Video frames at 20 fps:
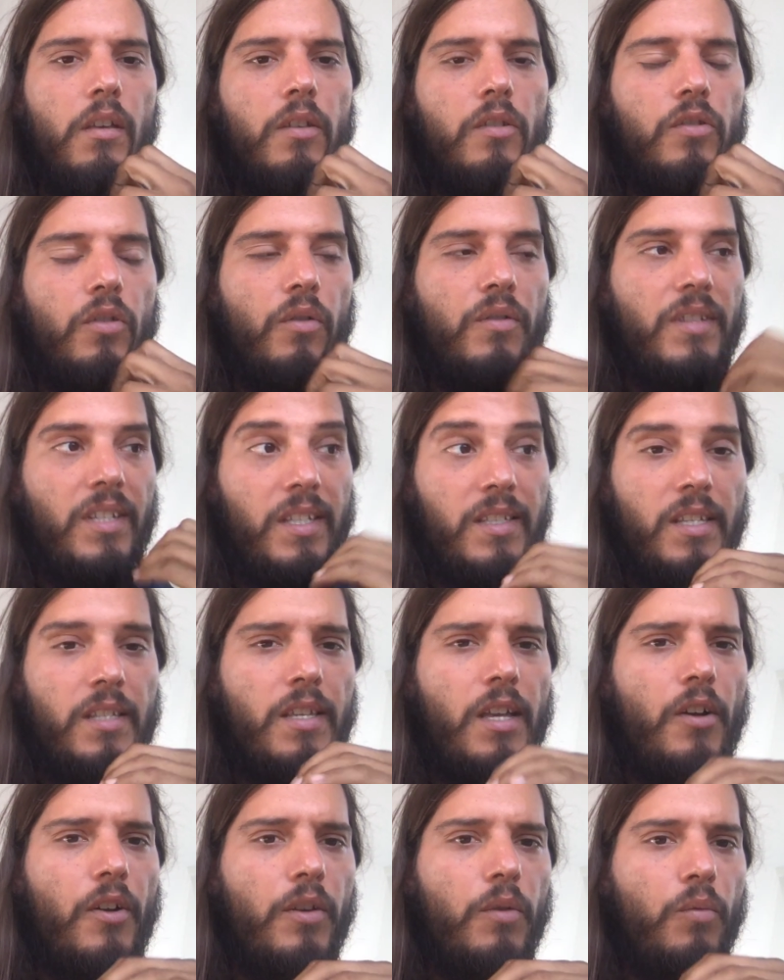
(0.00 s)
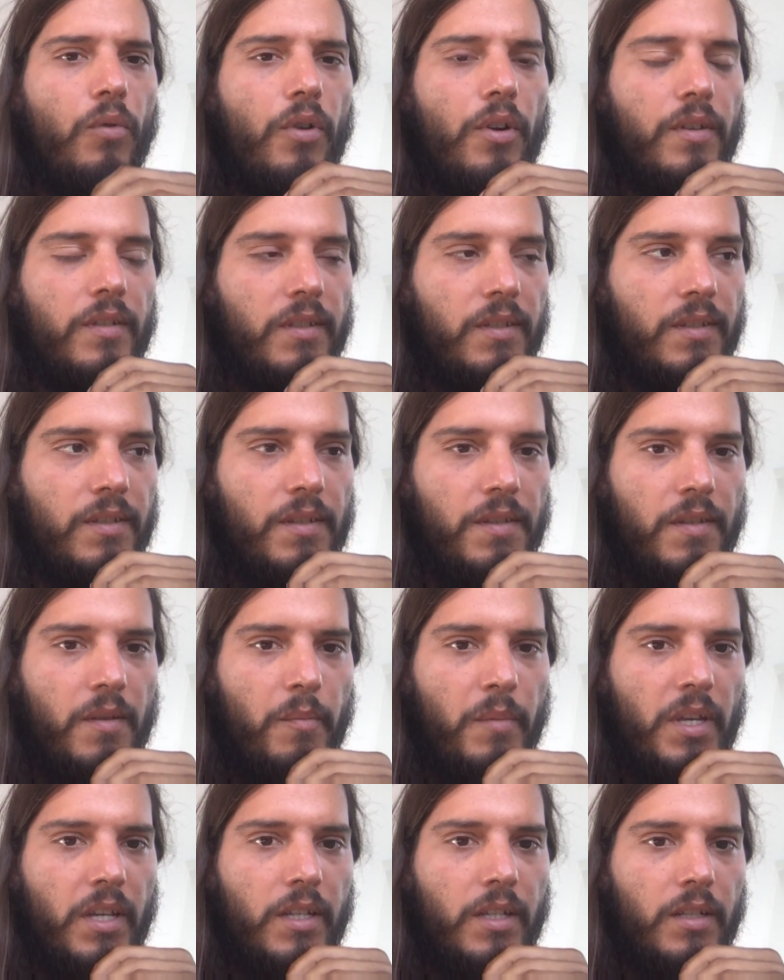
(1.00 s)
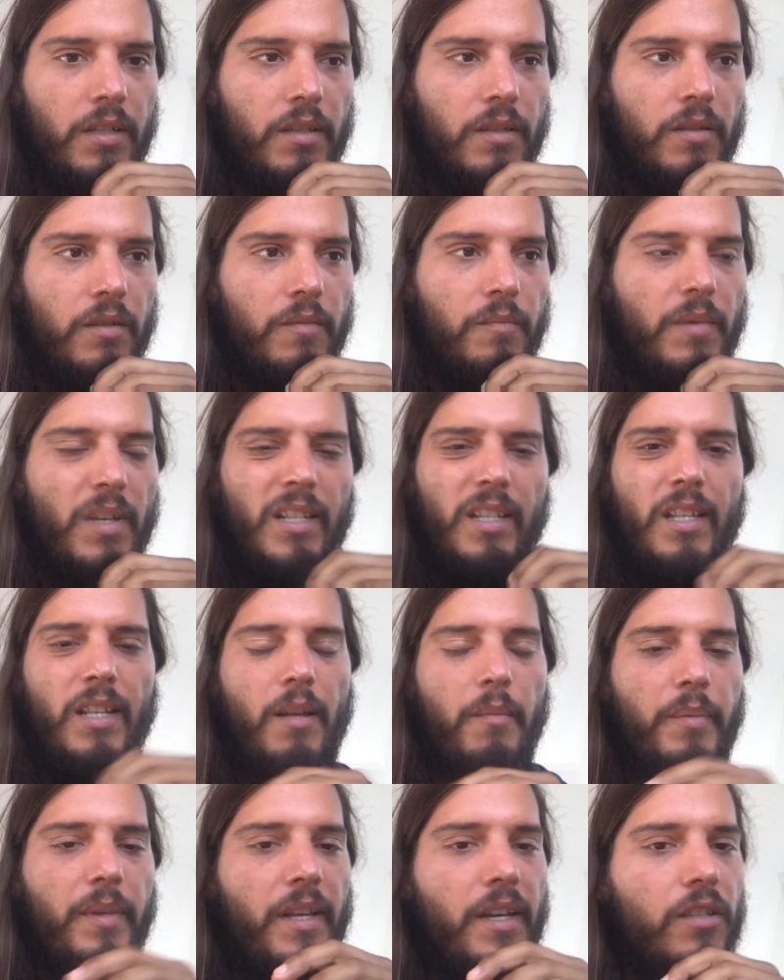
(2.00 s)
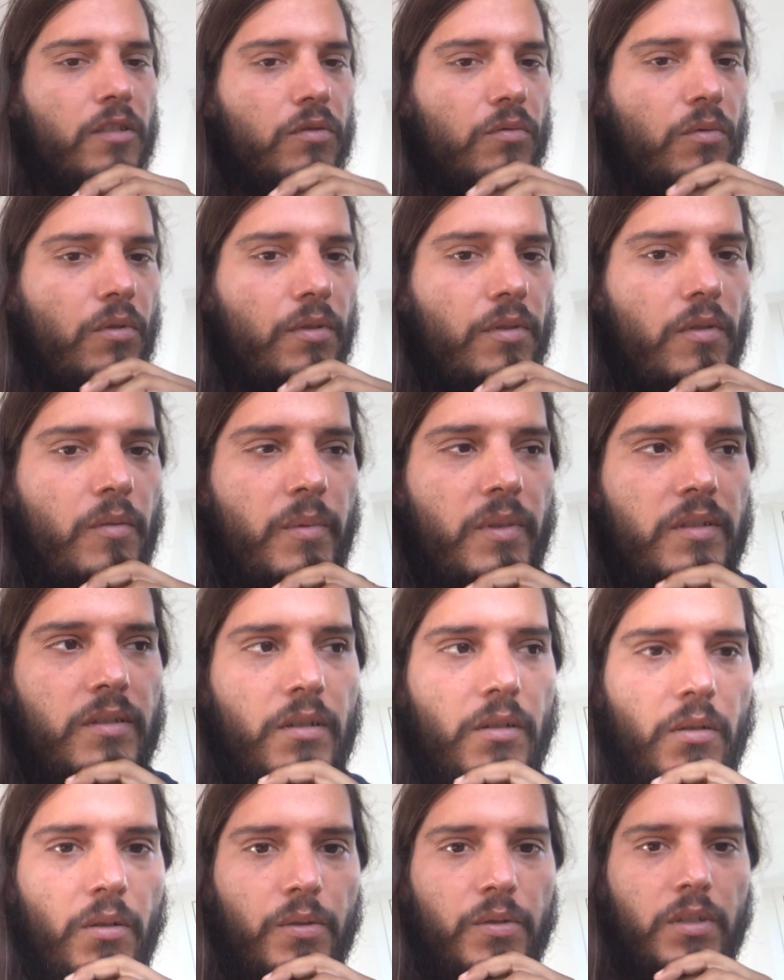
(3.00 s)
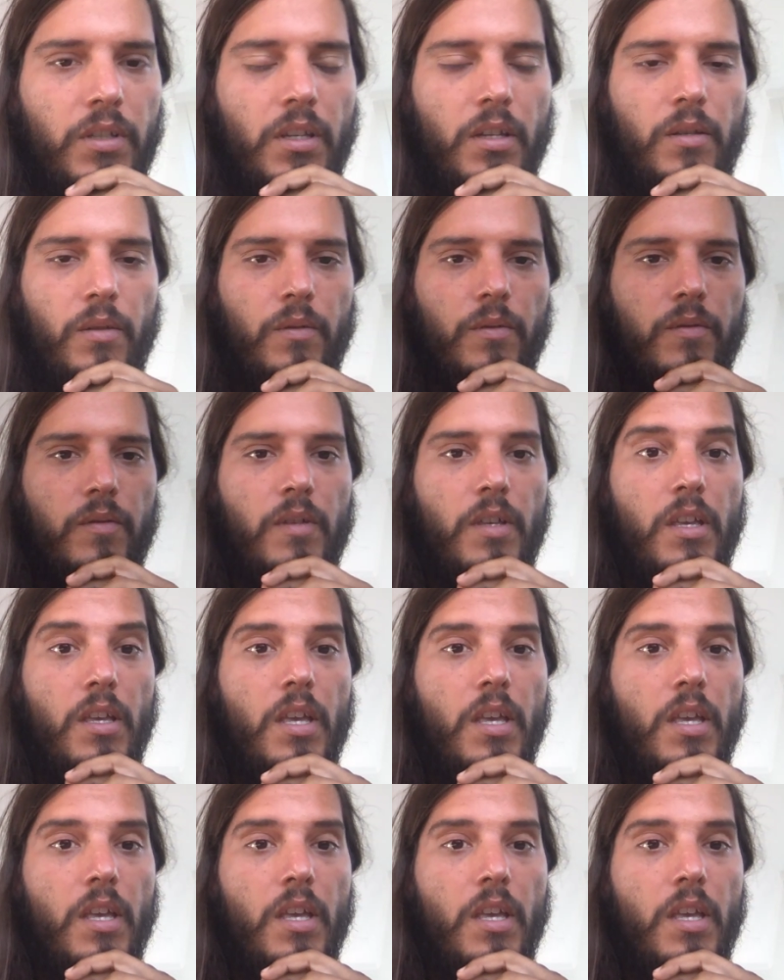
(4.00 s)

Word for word: So this is how it works, this is the mechanism, and it applies to all humans at all scales.